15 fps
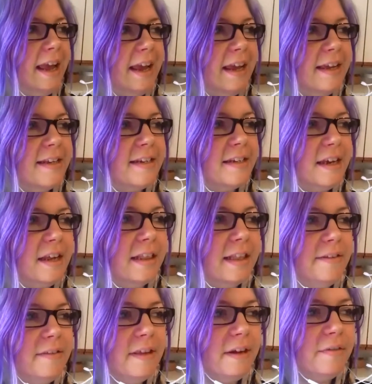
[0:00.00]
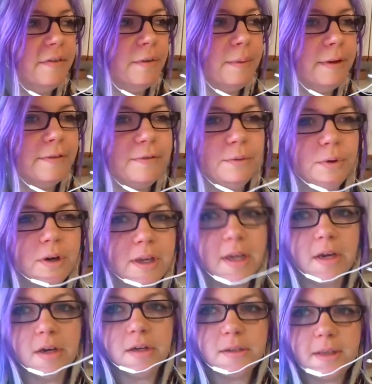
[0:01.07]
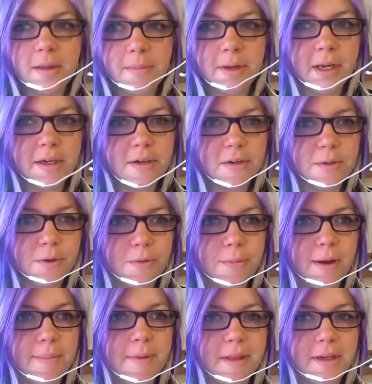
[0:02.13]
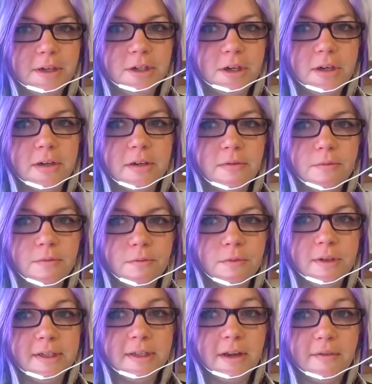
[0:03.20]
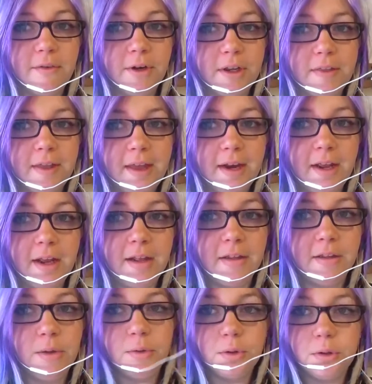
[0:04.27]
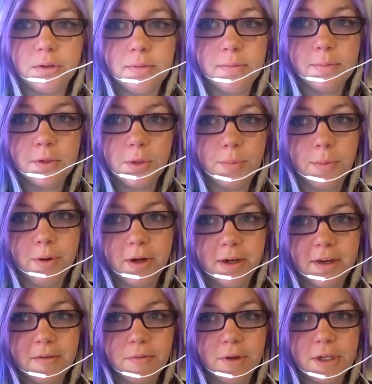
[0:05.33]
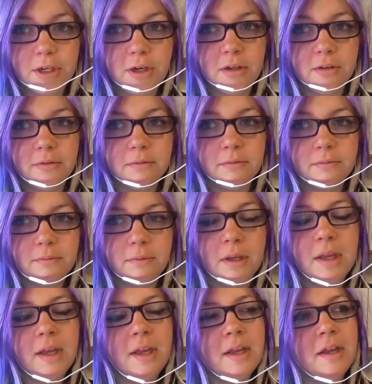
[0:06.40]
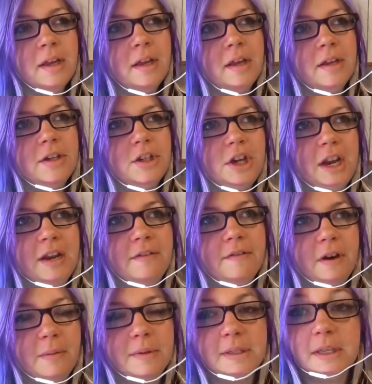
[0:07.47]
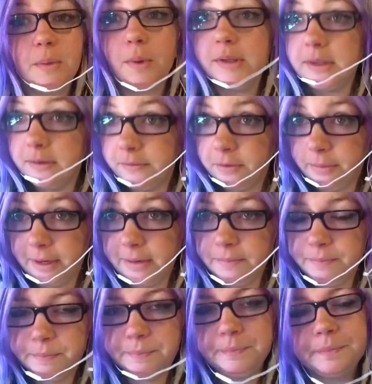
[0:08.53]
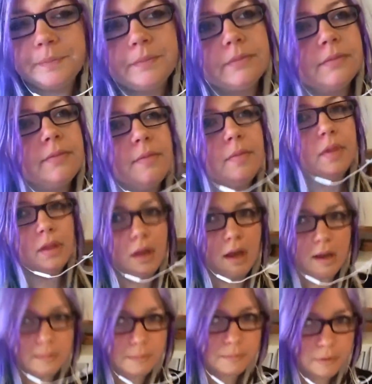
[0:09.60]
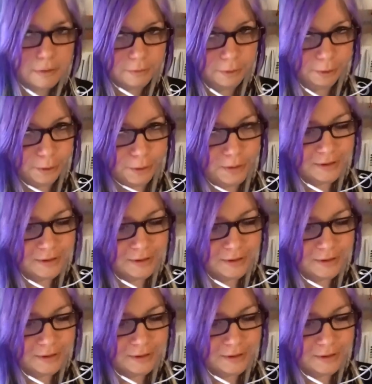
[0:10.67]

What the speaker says: And lived there for about 4 years, helping underserved population, discovering that local supermarket, regional chain pharmacy wasn't for me. Through